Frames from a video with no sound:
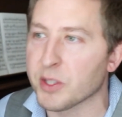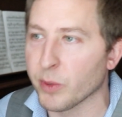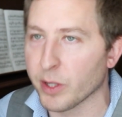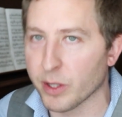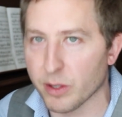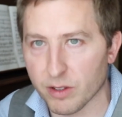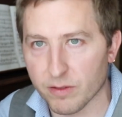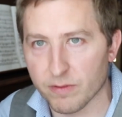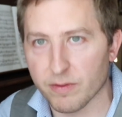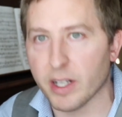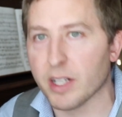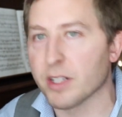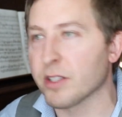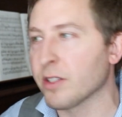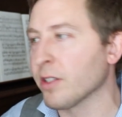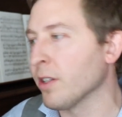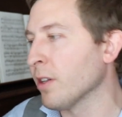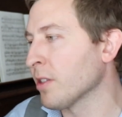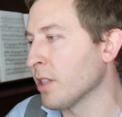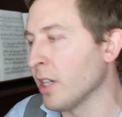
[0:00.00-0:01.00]
work with
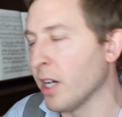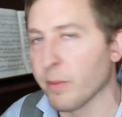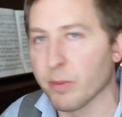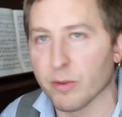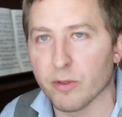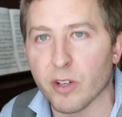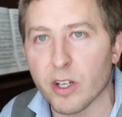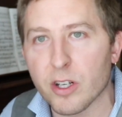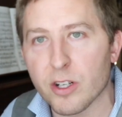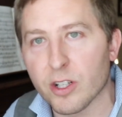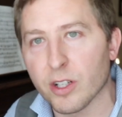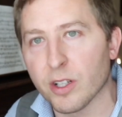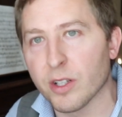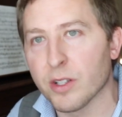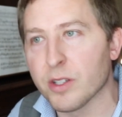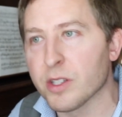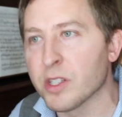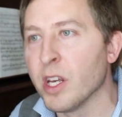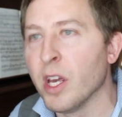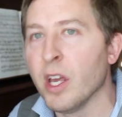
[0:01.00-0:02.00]
investors and
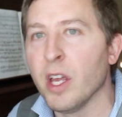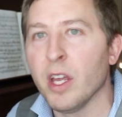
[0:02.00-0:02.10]
operations,